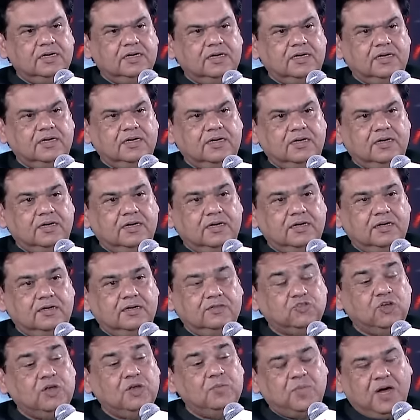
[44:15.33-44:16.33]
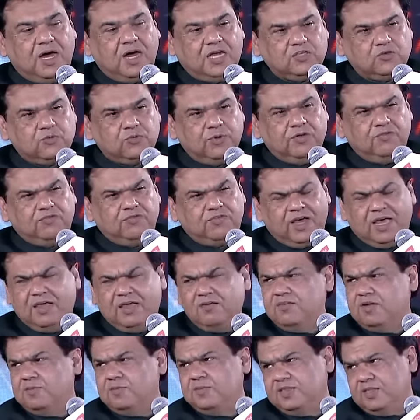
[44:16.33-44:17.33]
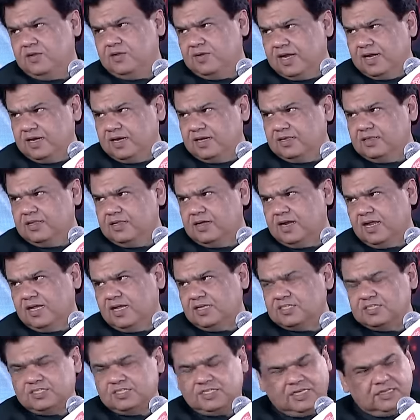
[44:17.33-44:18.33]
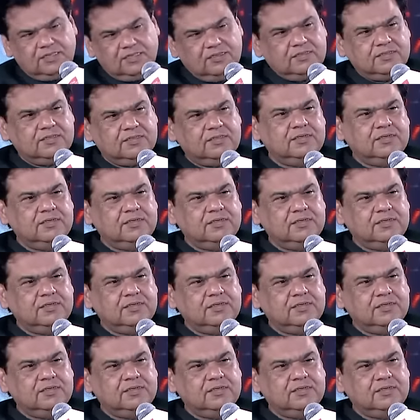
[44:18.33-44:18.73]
Uh, uh, sorry, March 25 will be the writing the class 10th.